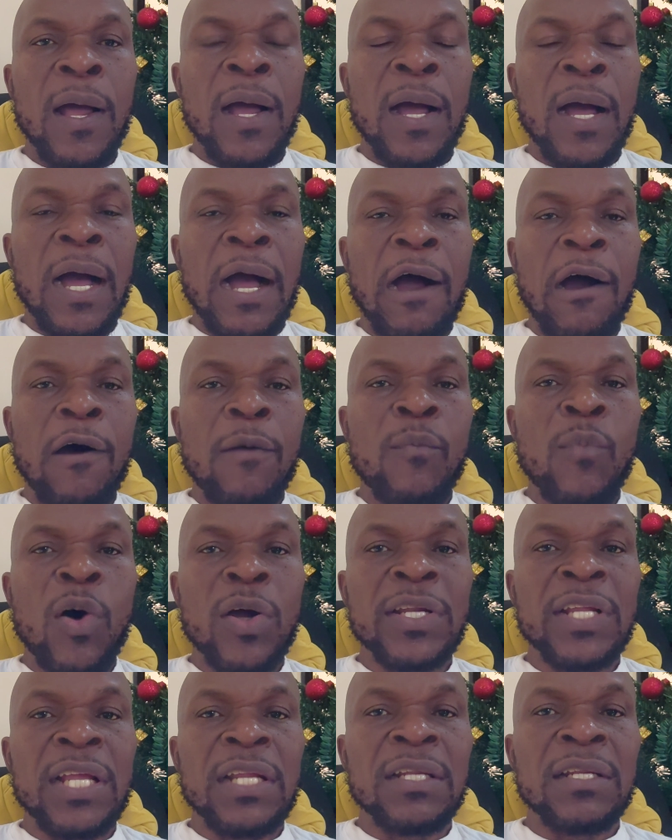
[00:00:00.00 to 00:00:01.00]
how
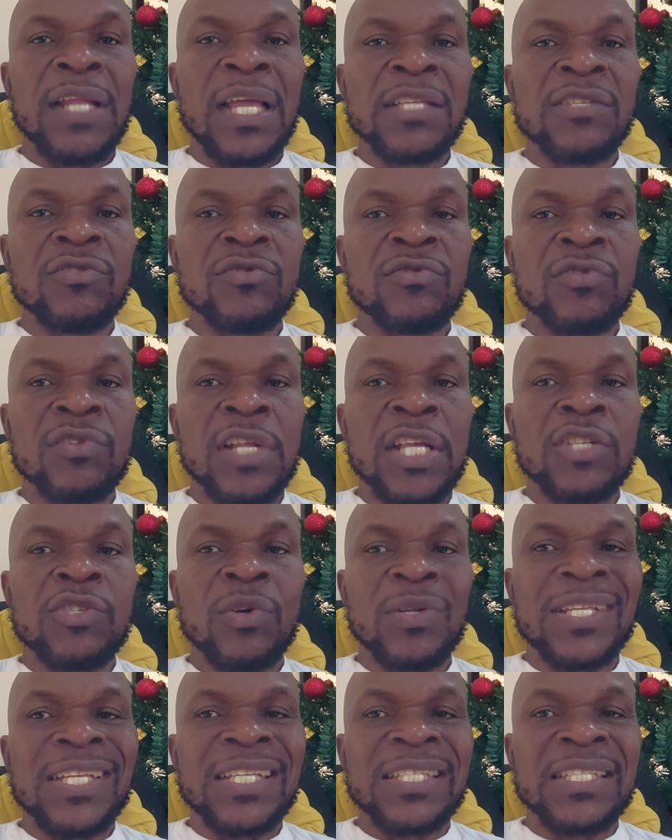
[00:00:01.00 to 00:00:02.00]
modern
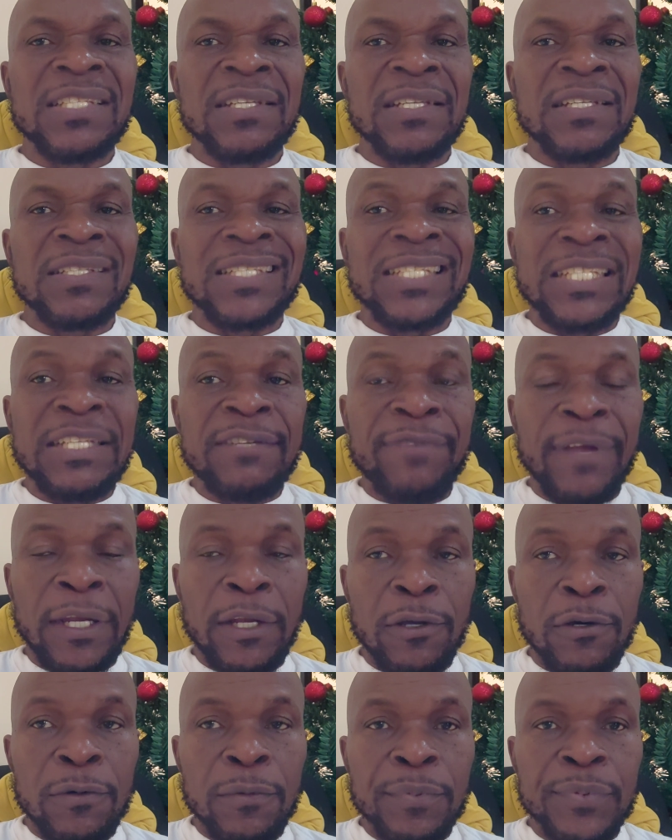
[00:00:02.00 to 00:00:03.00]
legislation
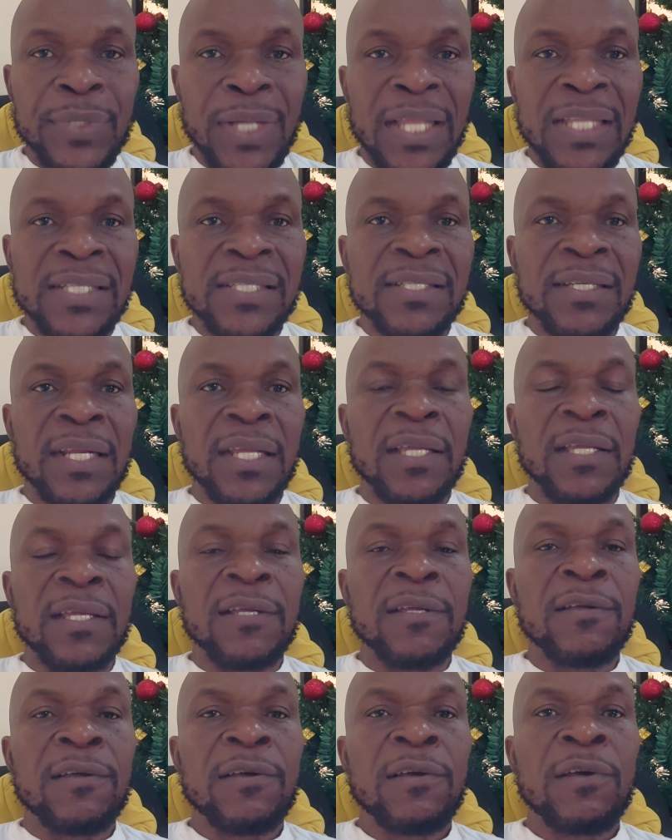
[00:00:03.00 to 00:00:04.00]
develops, and three,
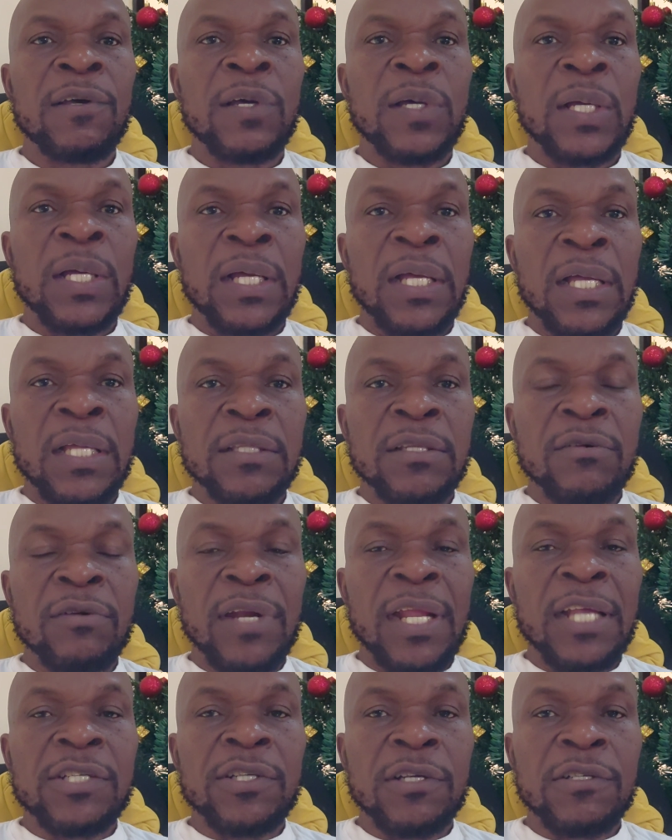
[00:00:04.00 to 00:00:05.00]
the
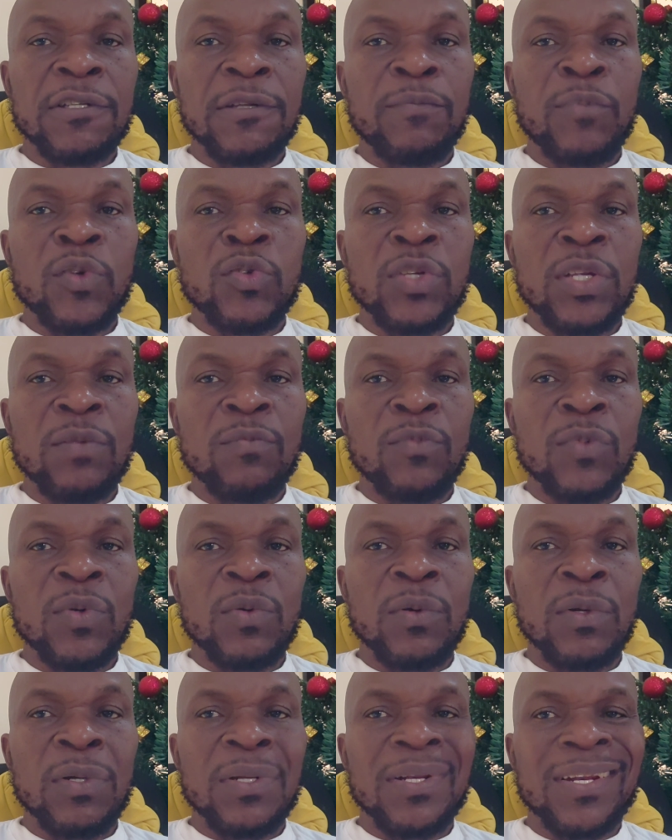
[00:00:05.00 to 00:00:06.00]
relationship between
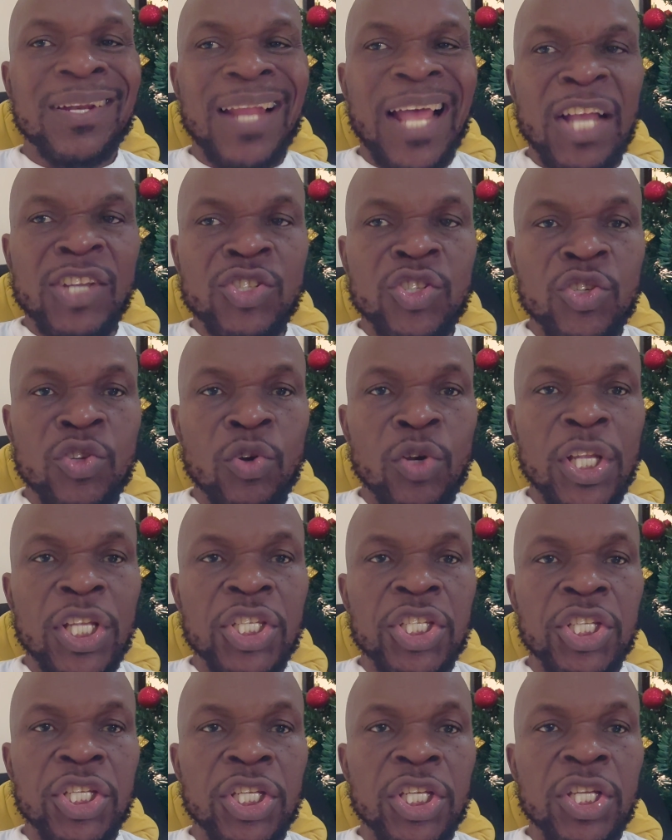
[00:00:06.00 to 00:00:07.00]

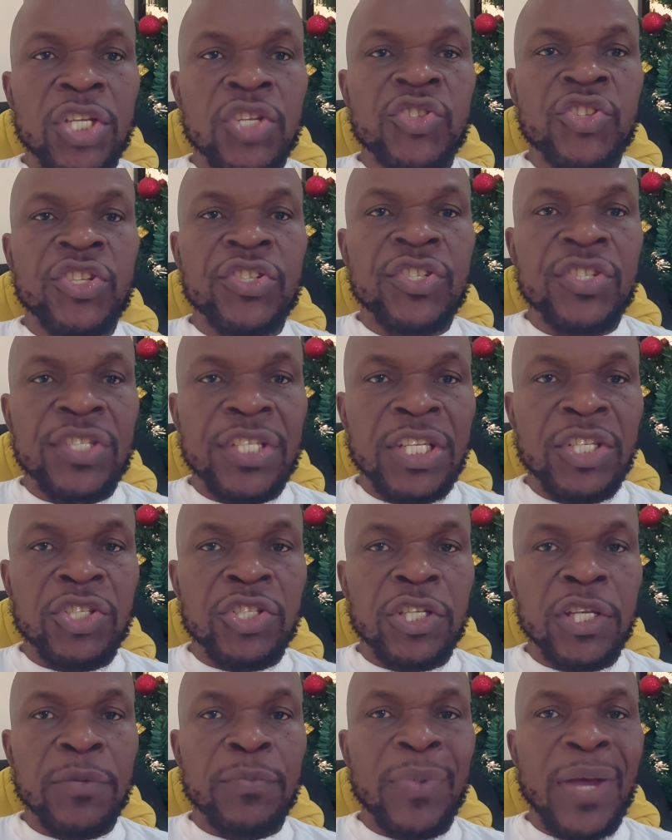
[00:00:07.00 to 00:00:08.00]
nationality,
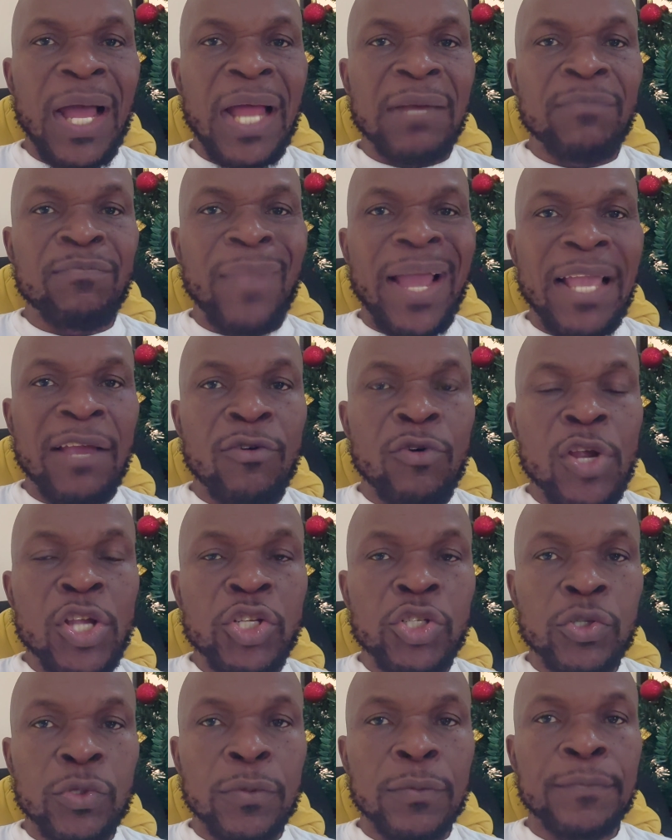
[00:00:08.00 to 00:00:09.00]
citizenship, and
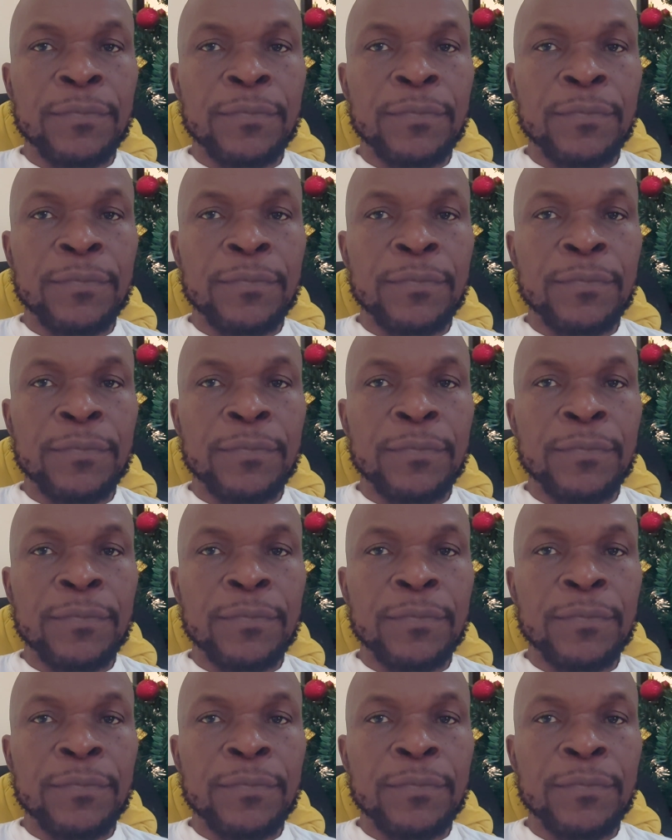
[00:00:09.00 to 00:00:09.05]
migration.